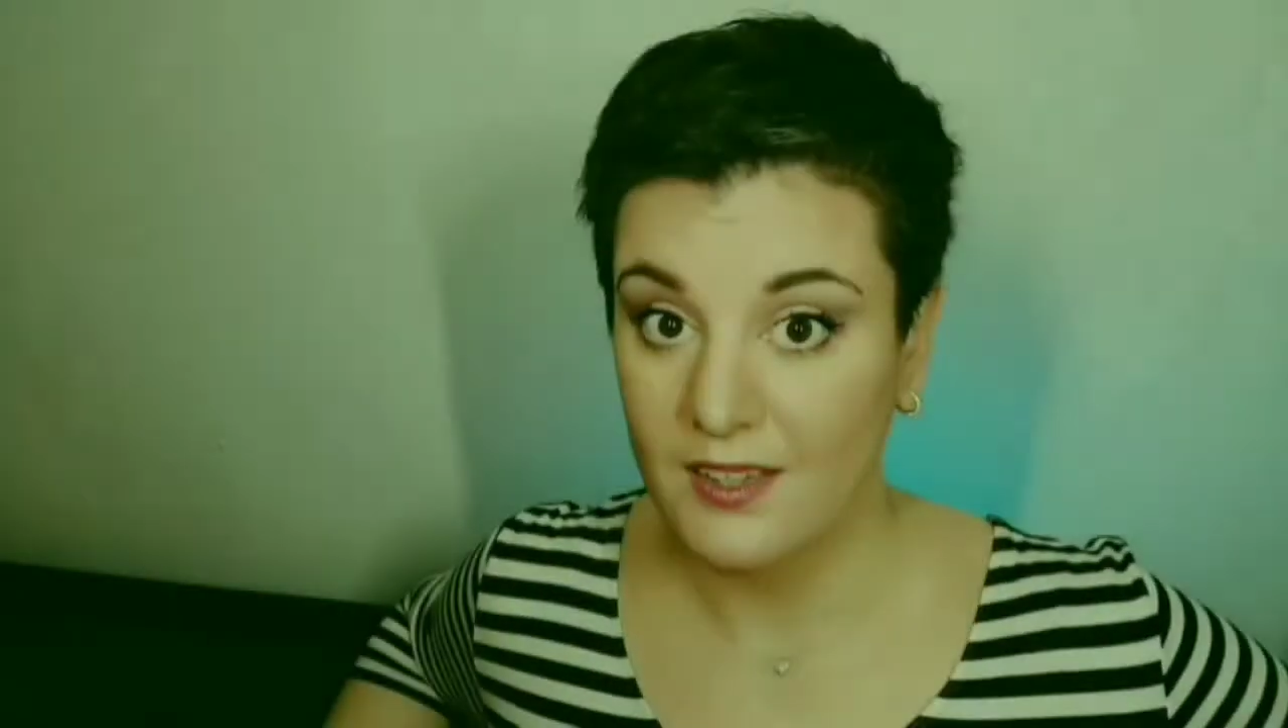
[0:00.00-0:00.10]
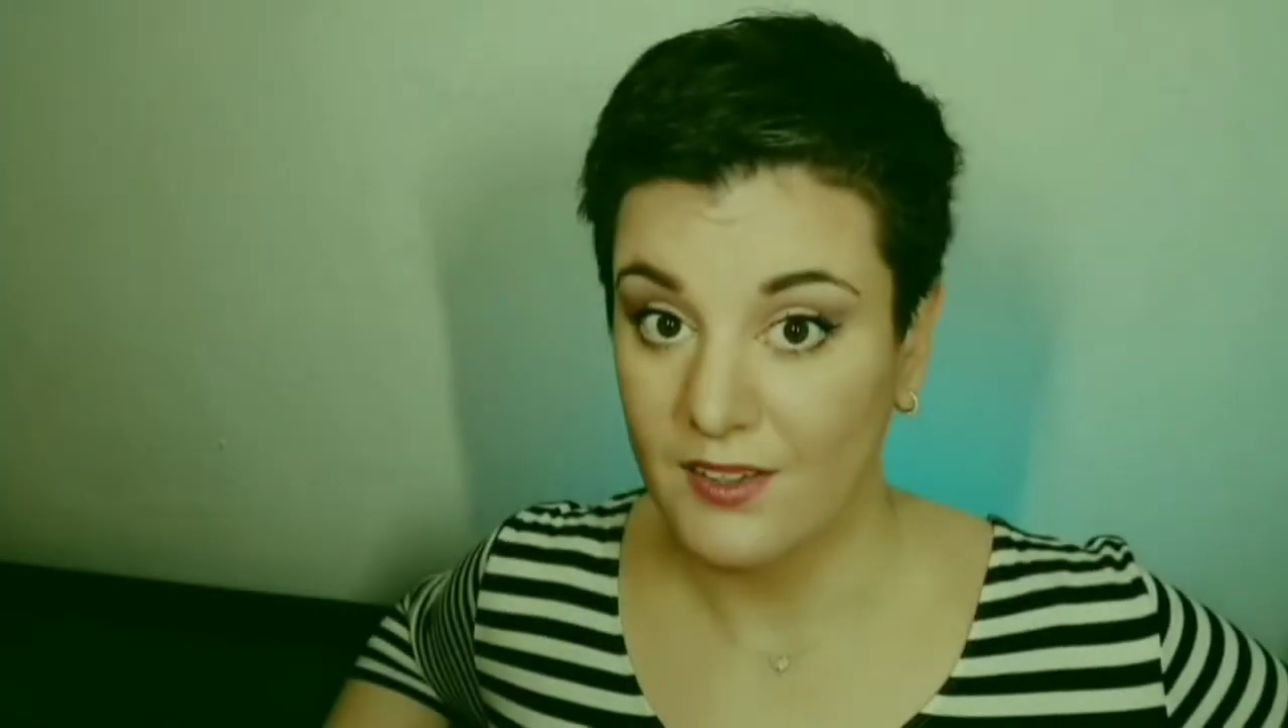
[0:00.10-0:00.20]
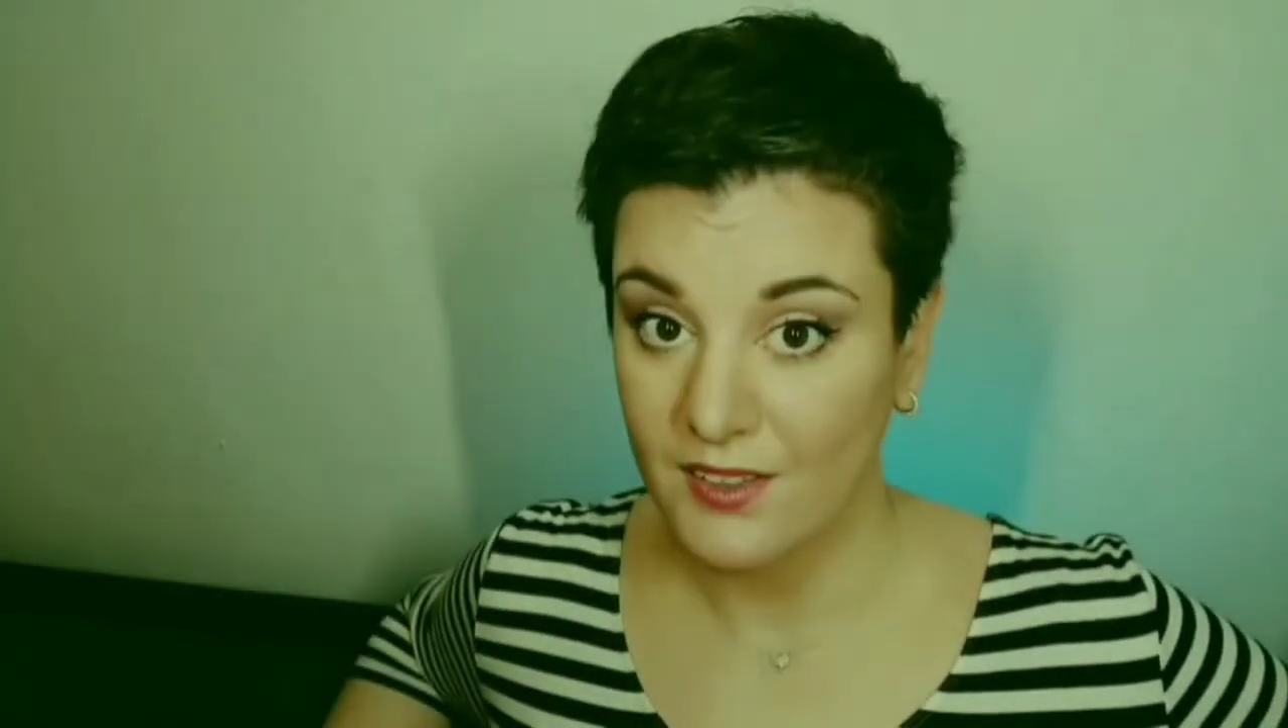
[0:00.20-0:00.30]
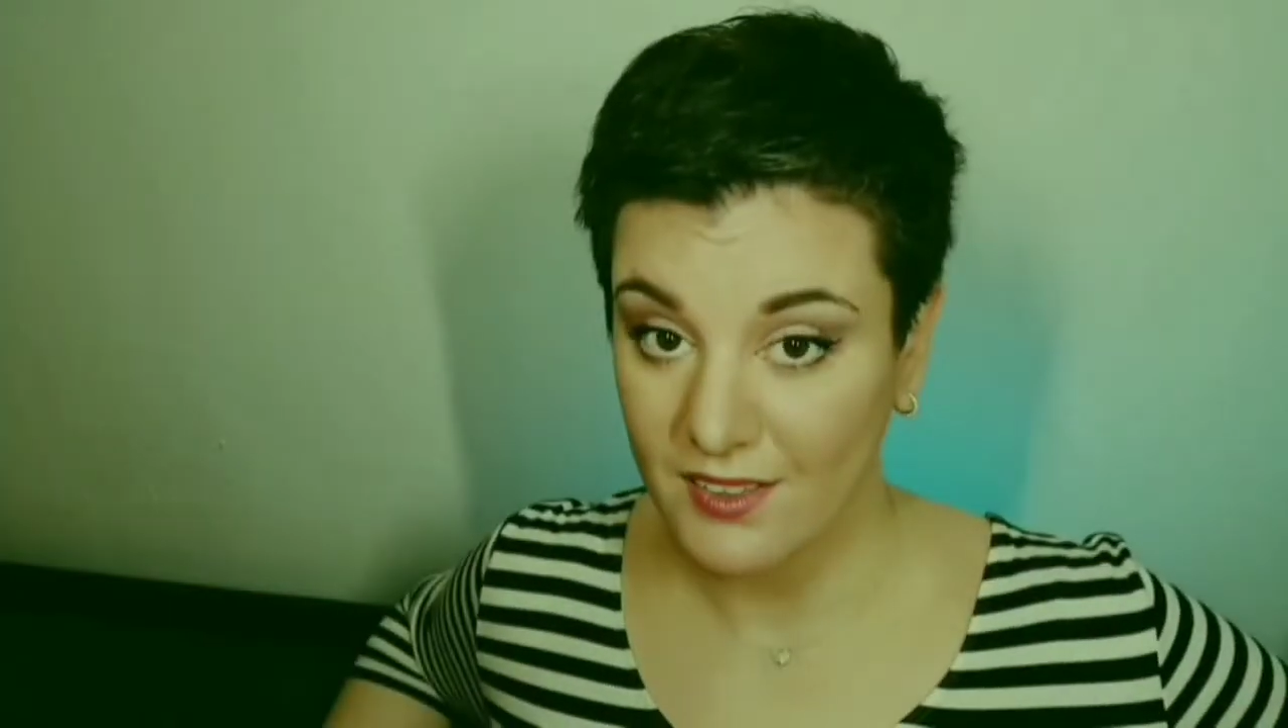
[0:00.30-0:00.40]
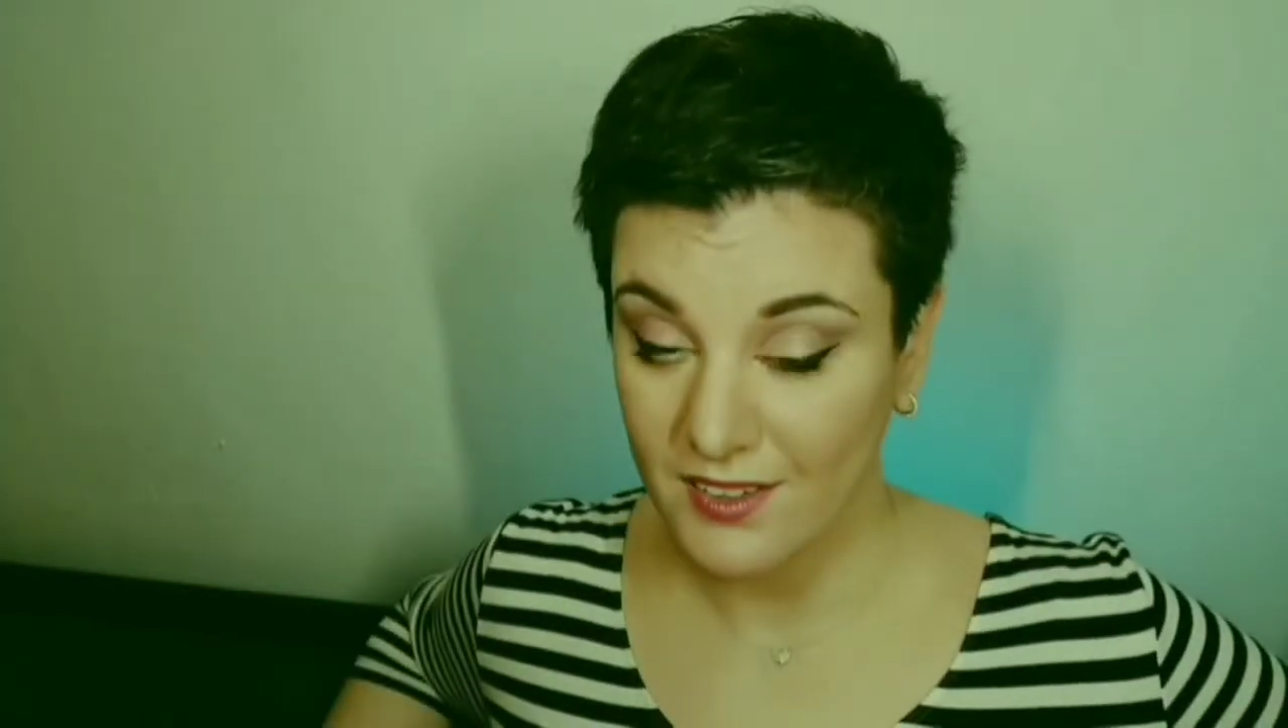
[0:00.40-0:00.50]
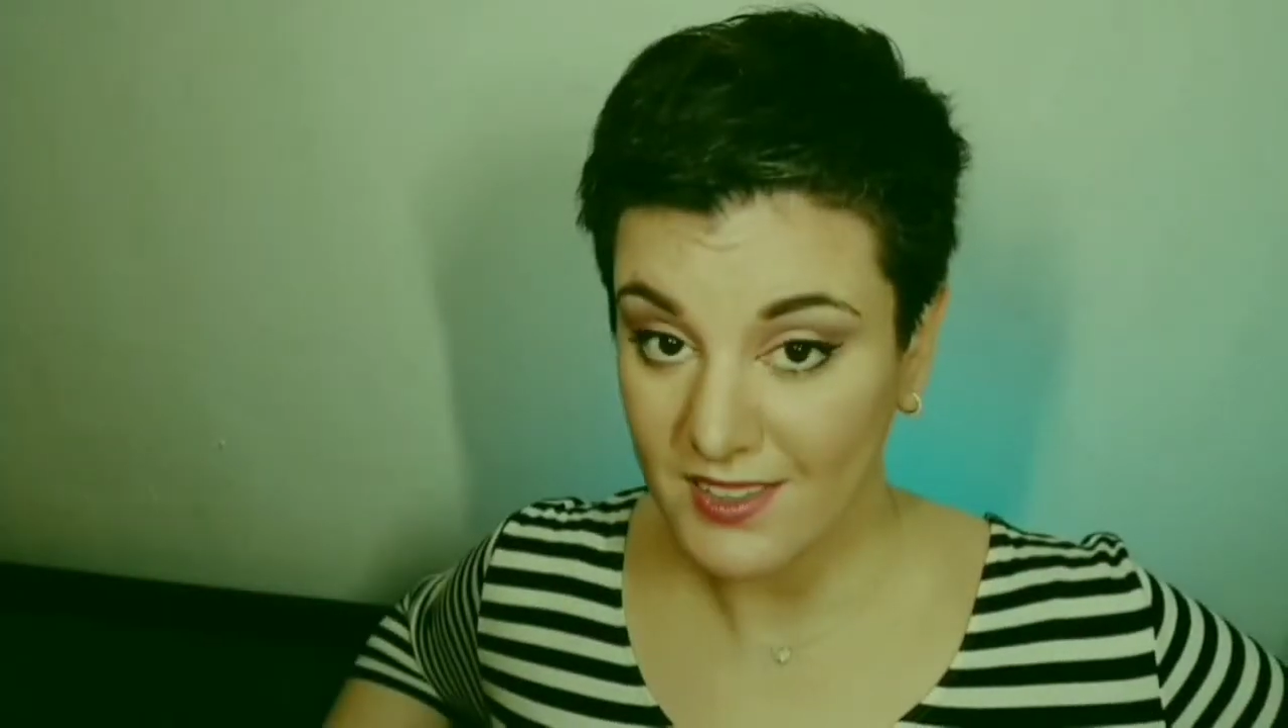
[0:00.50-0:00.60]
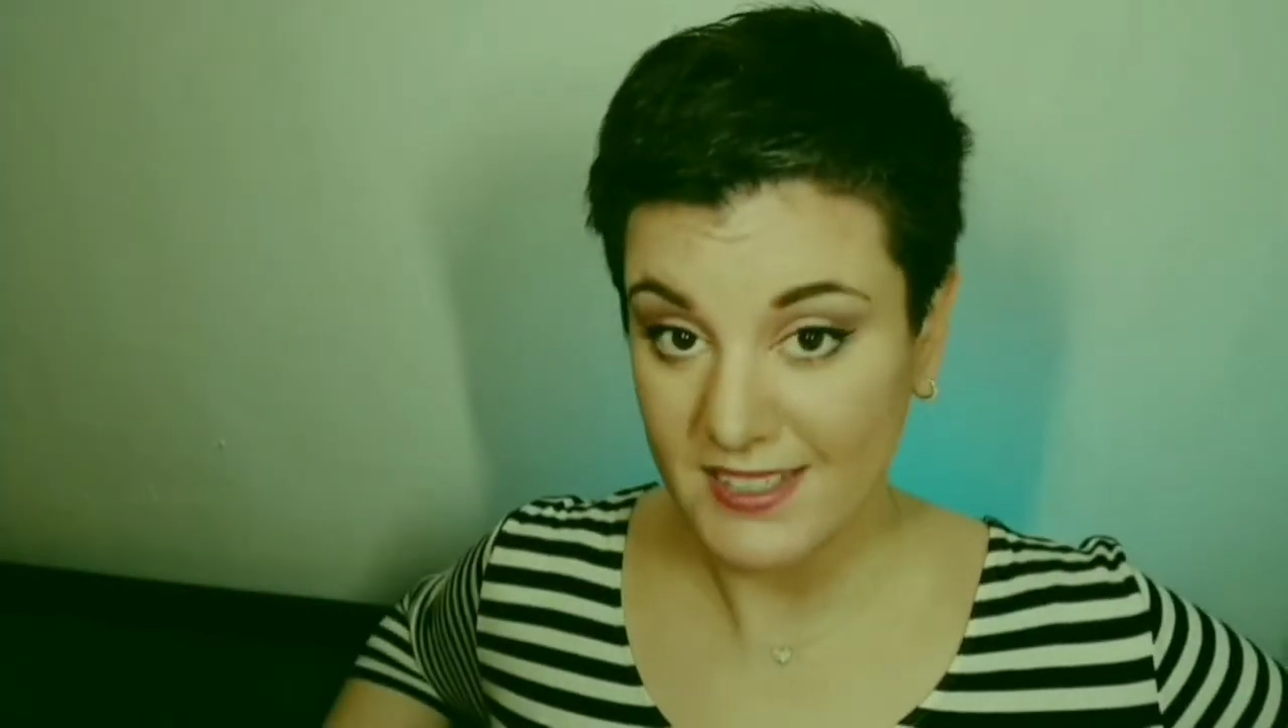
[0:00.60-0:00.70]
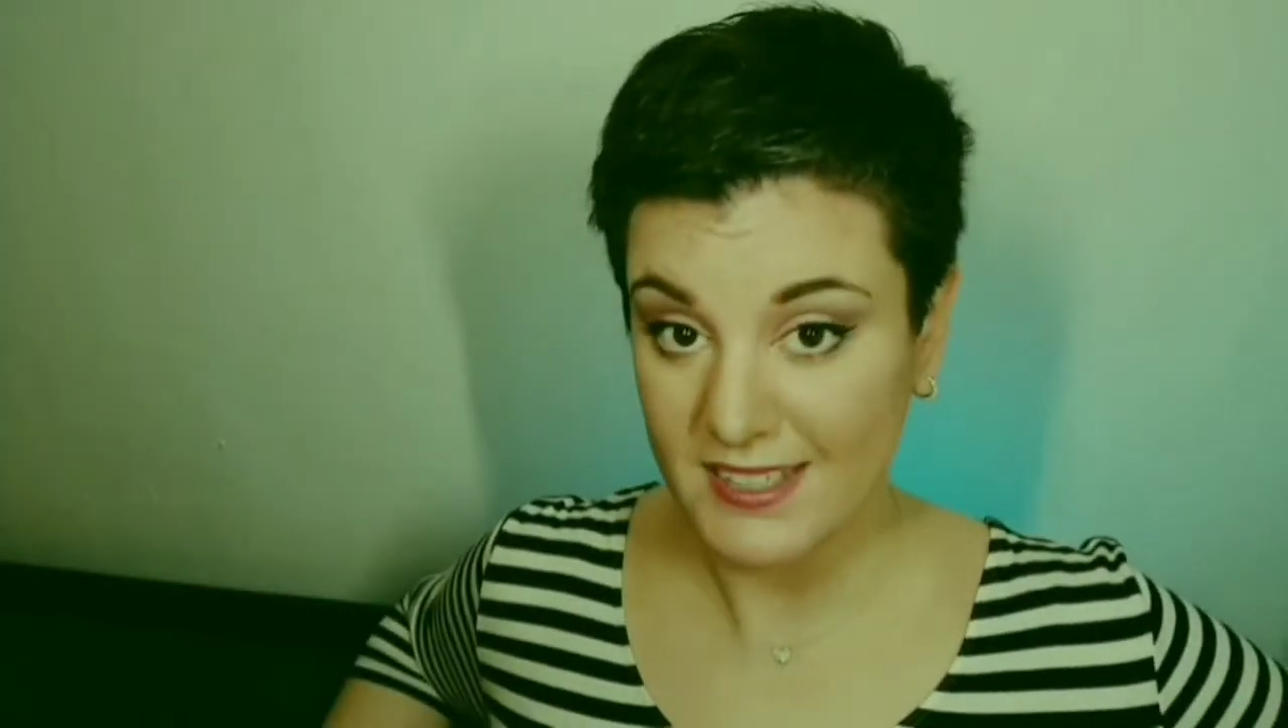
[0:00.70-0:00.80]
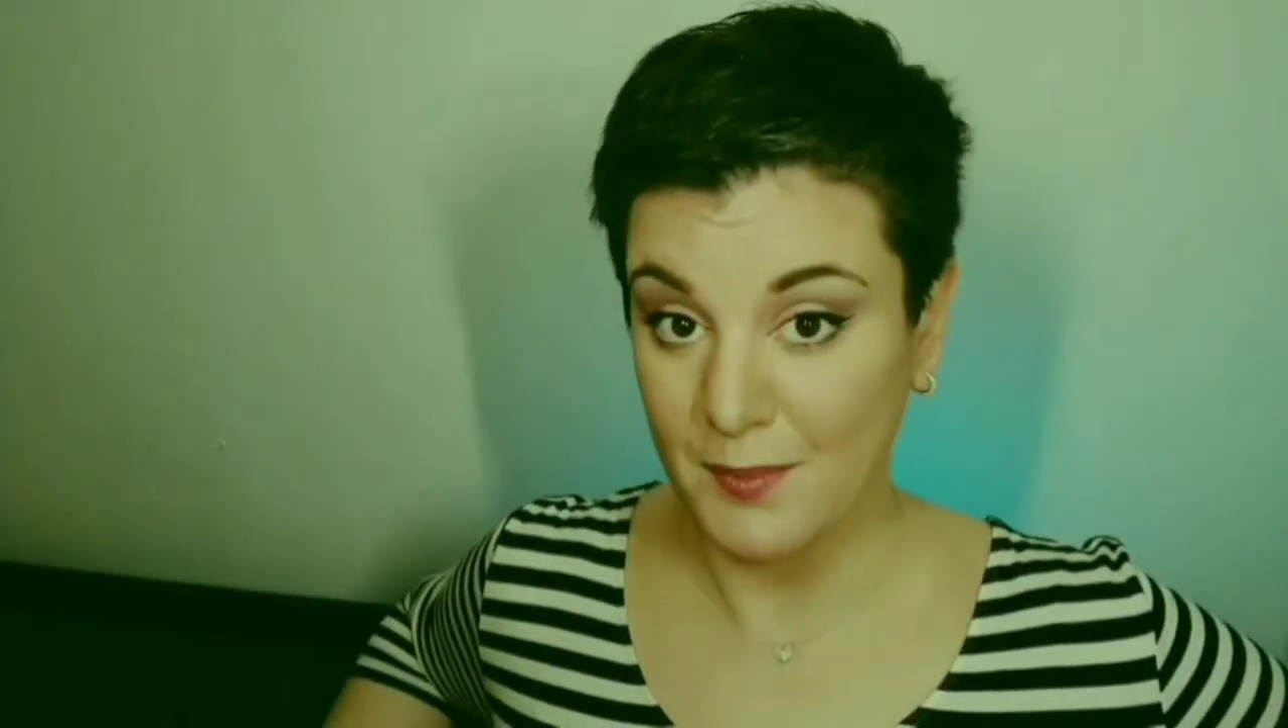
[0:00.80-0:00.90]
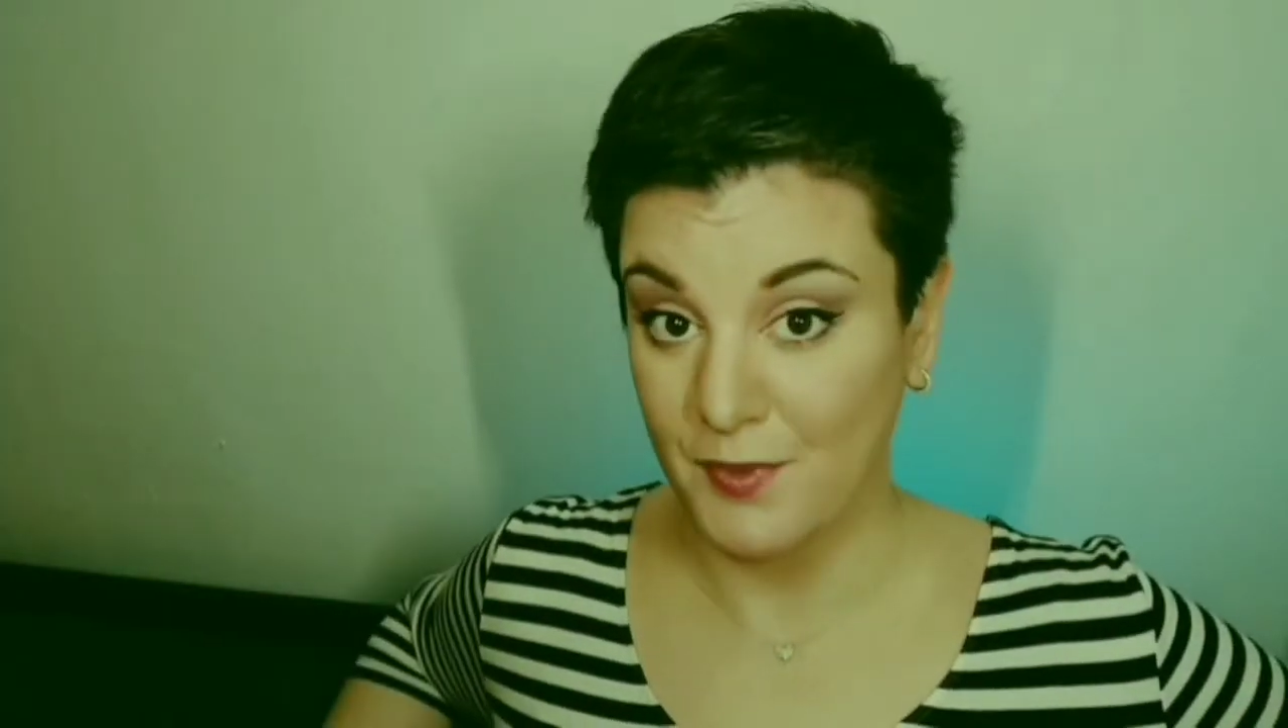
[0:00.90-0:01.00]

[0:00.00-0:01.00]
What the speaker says: Learn the type of